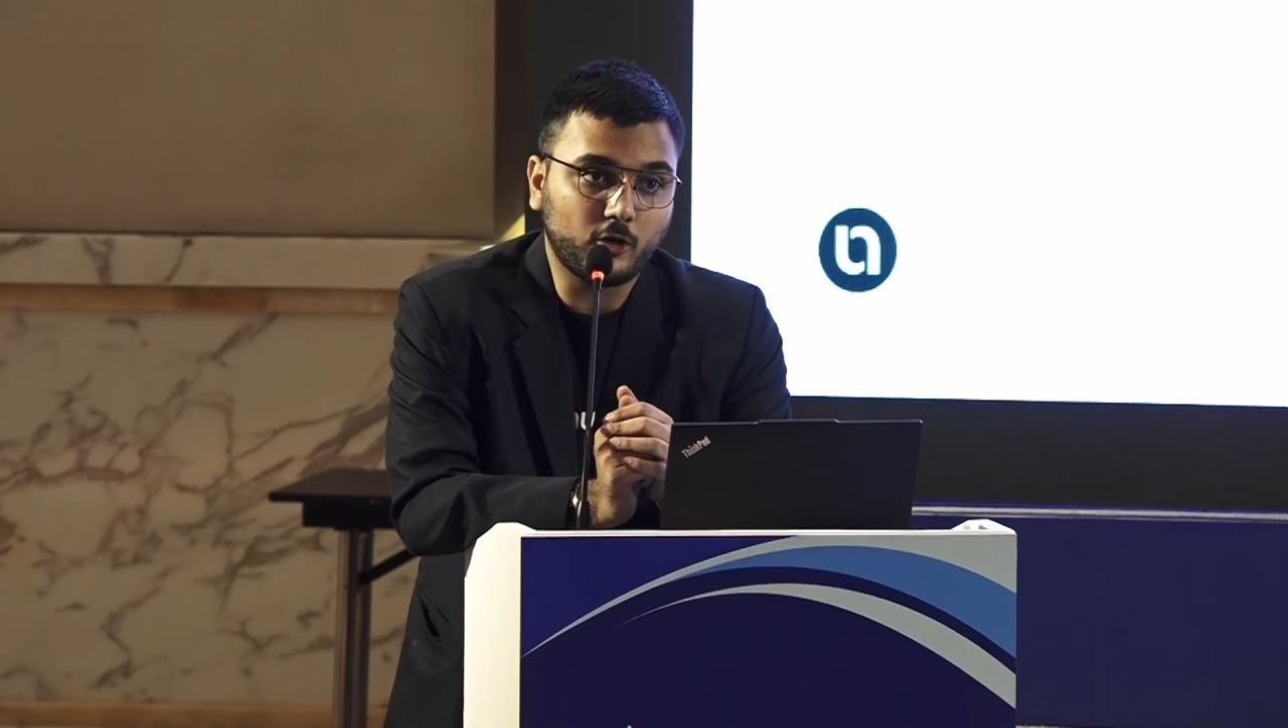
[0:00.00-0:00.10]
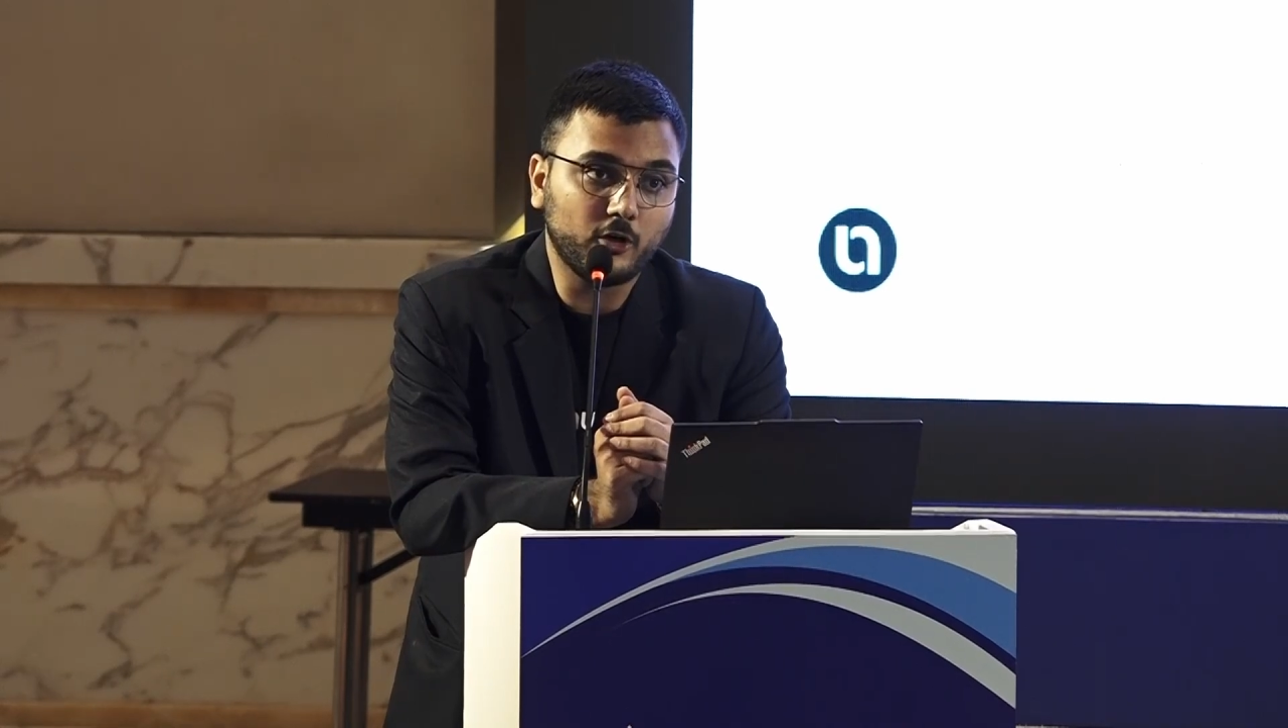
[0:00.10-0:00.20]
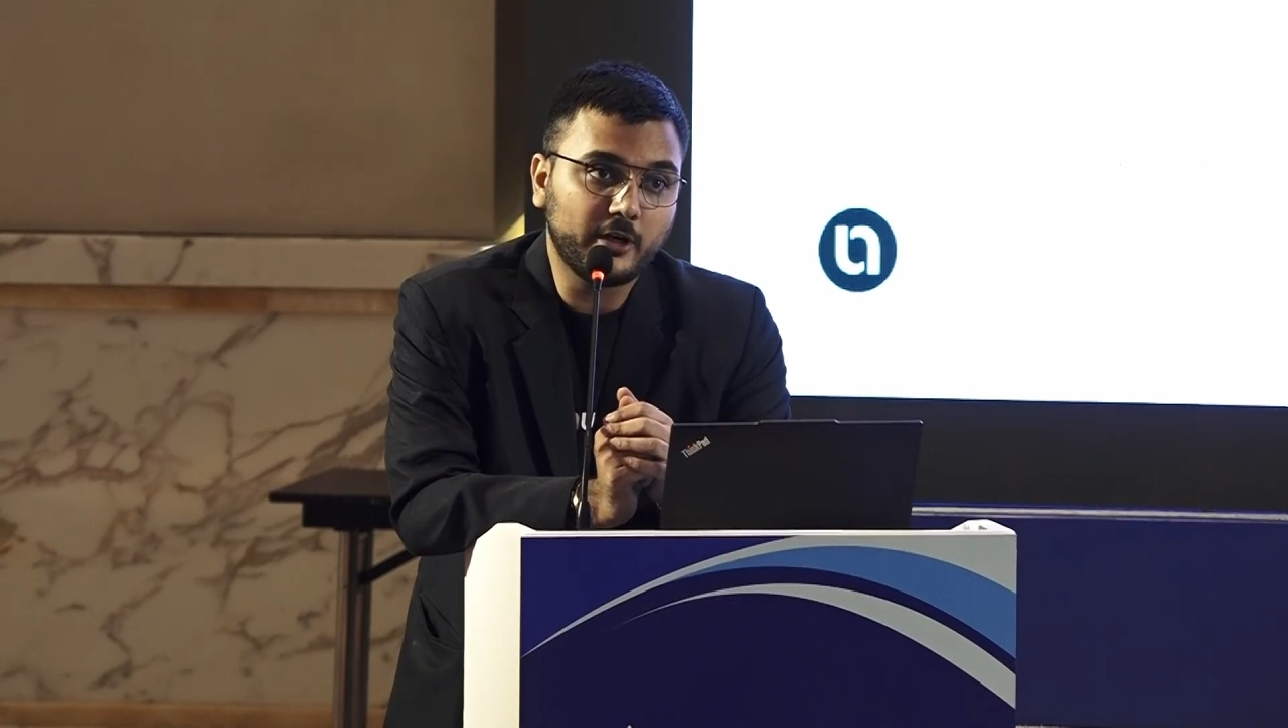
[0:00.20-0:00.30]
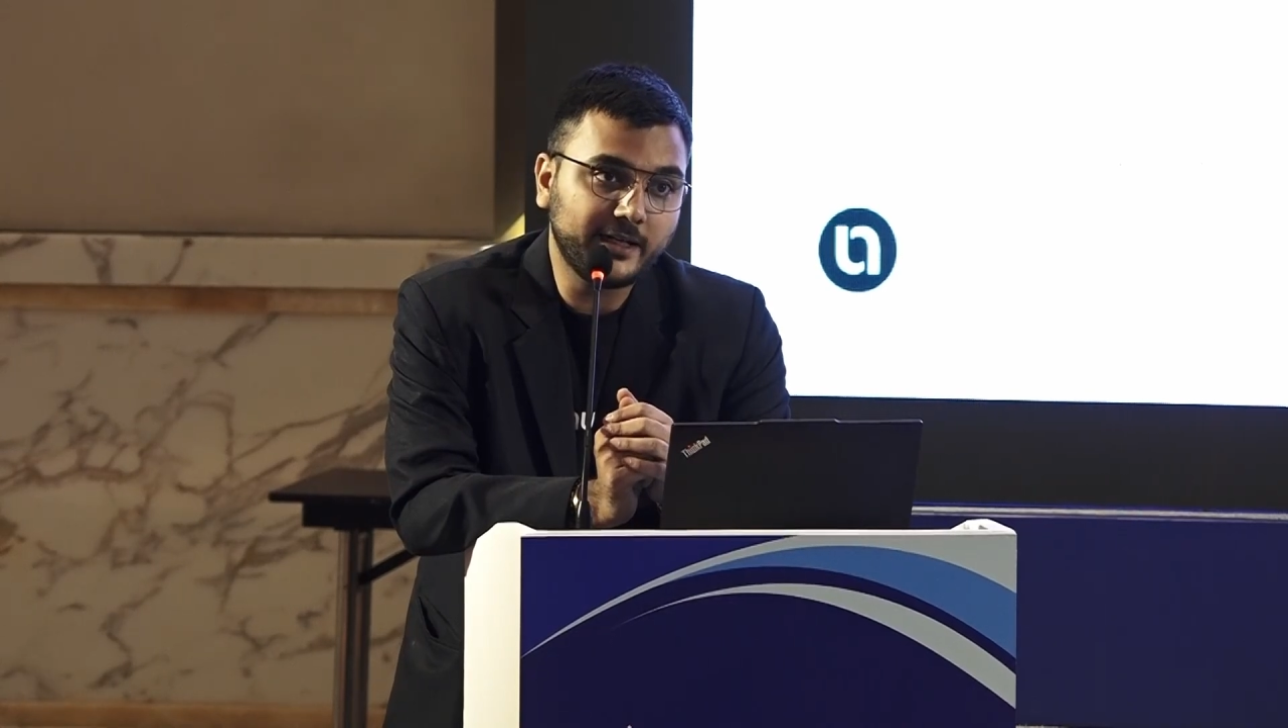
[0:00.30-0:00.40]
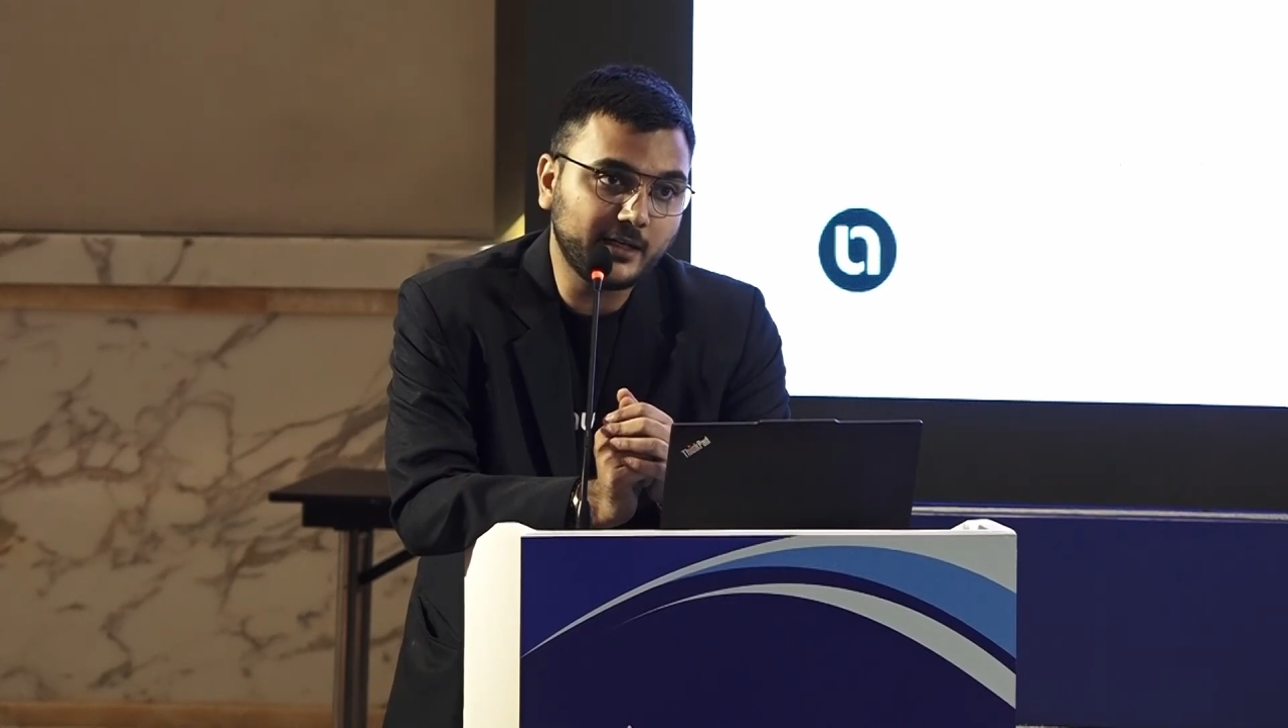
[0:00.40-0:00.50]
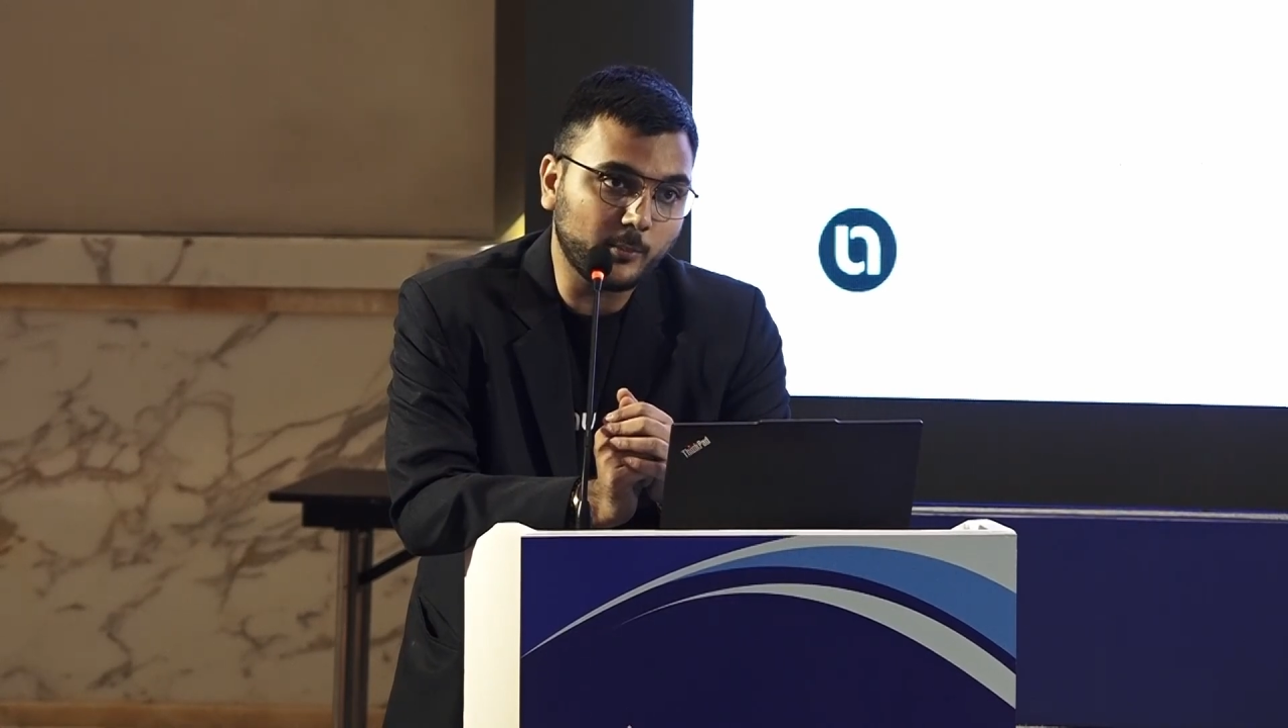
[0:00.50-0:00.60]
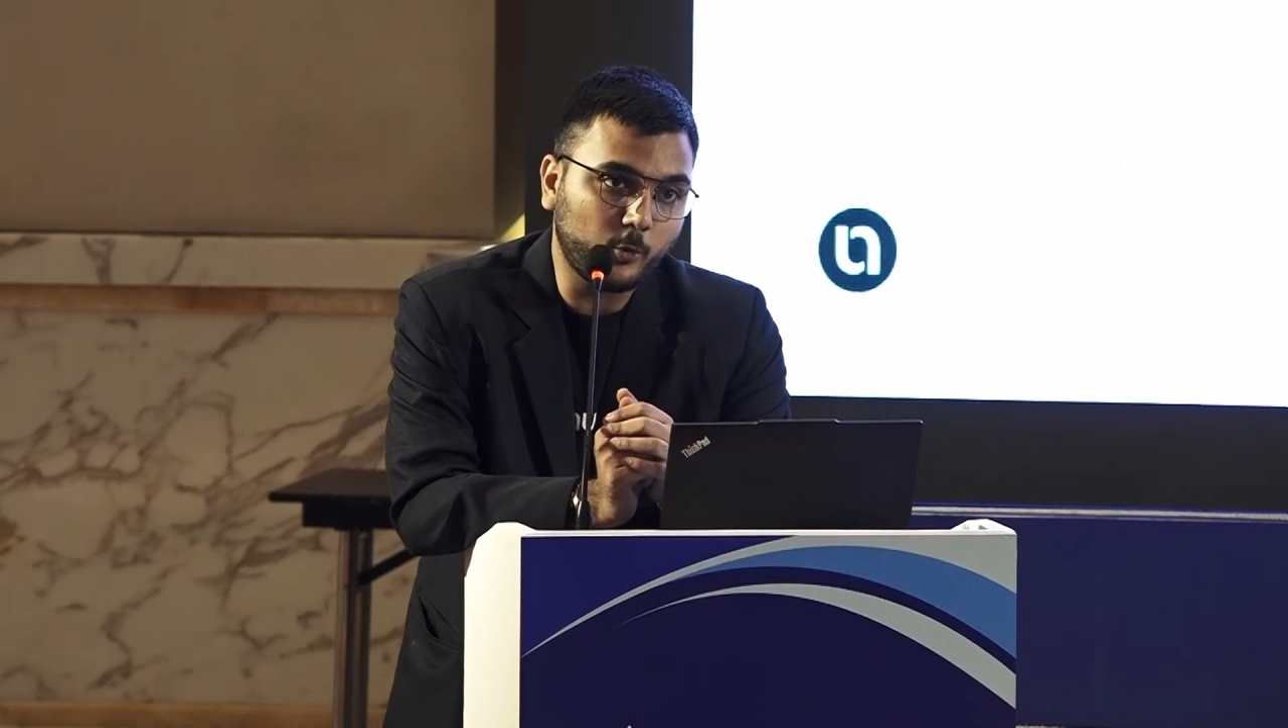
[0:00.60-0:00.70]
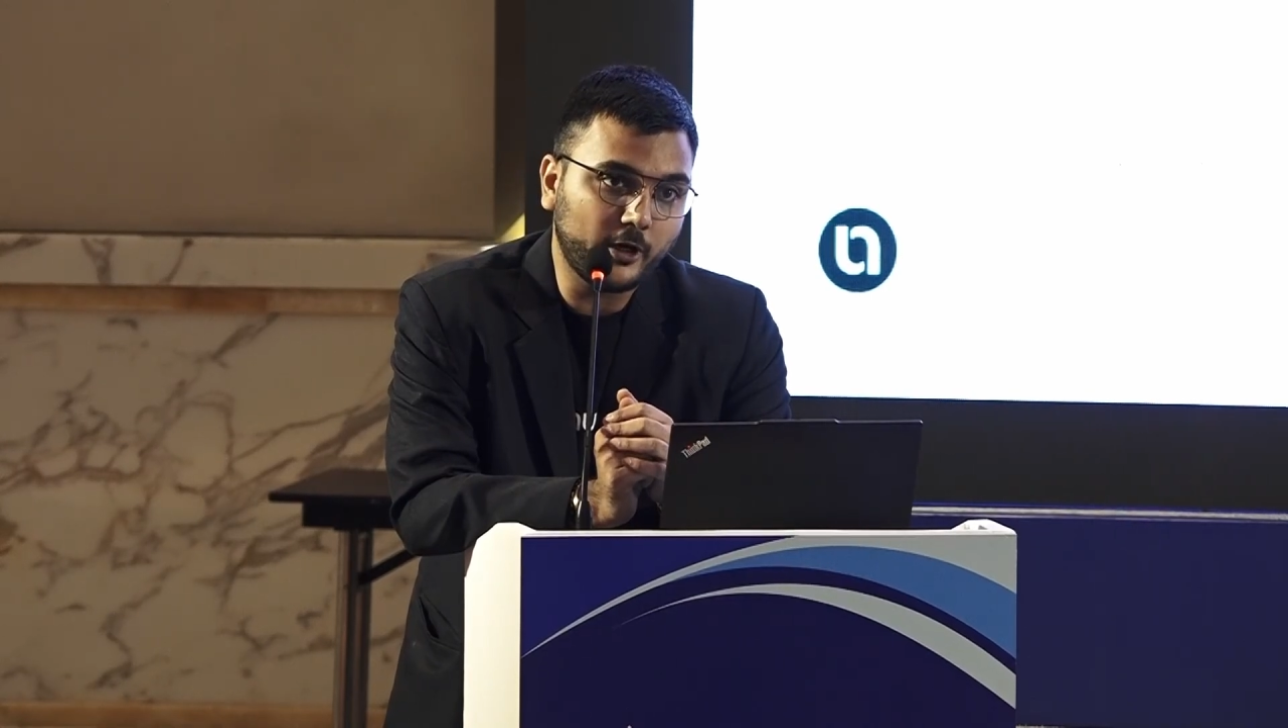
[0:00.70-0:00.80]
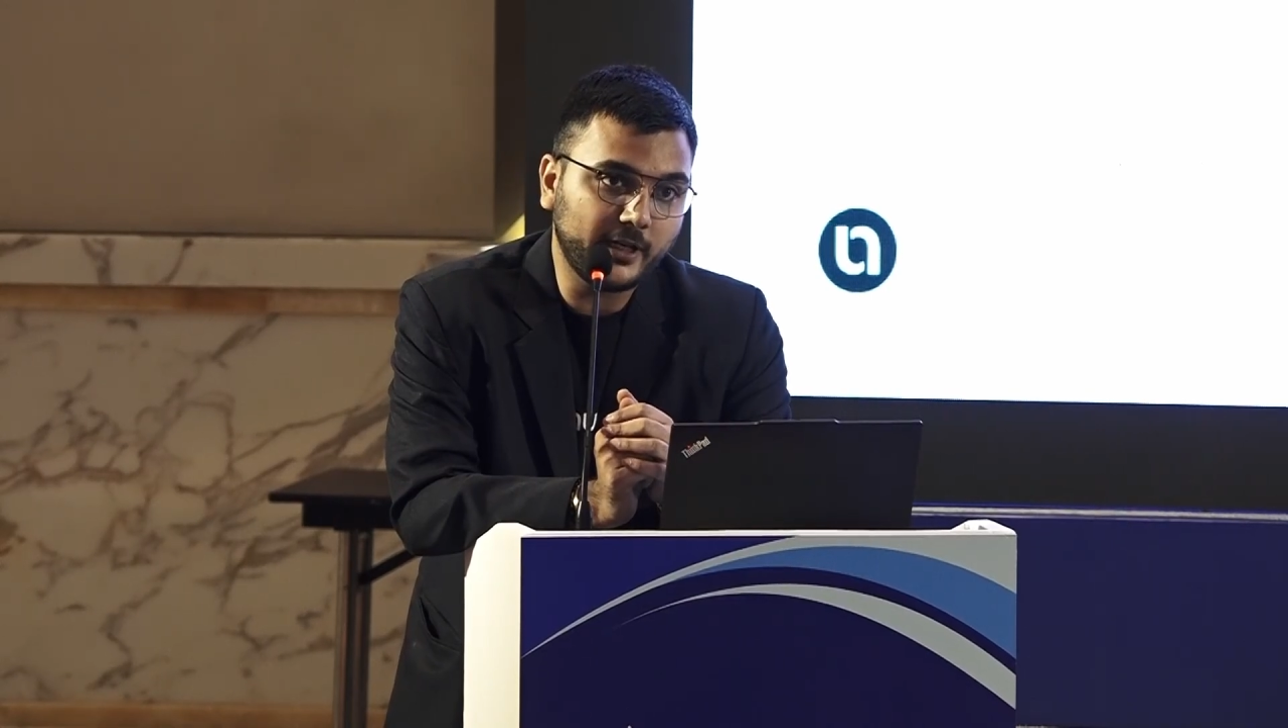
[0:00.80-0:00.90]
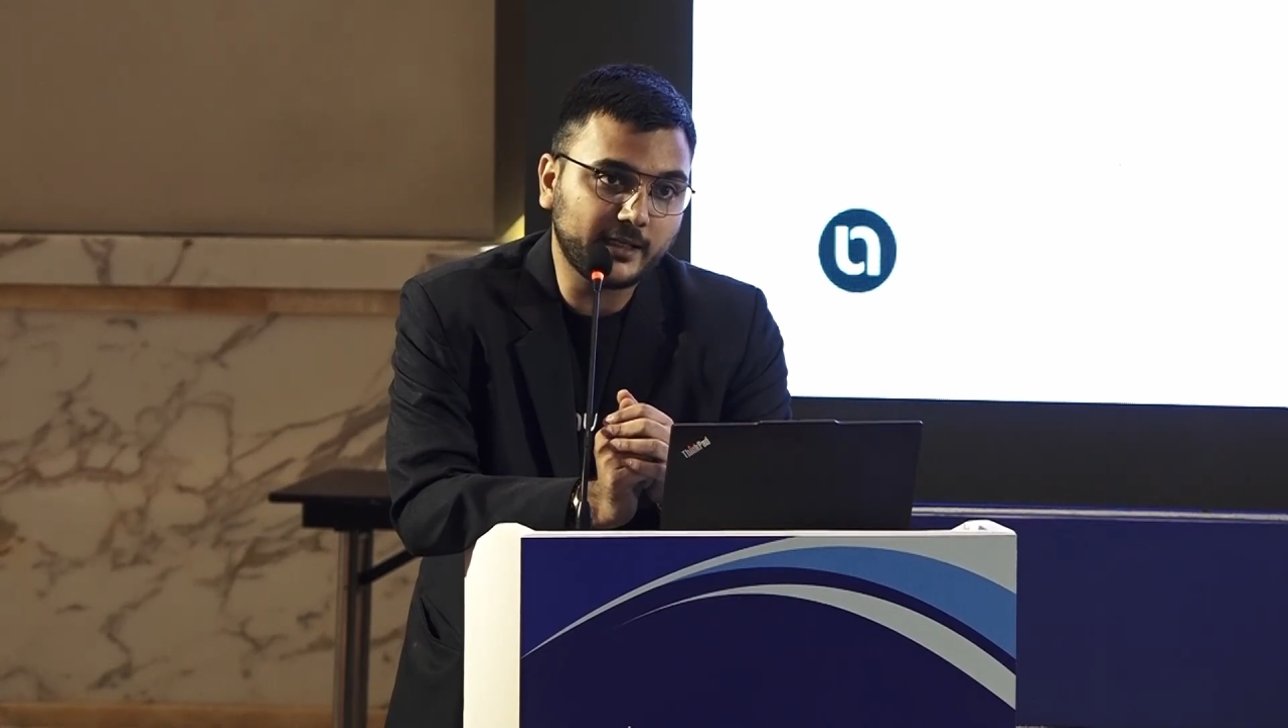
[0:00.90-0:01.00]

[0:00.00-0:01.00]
already deployed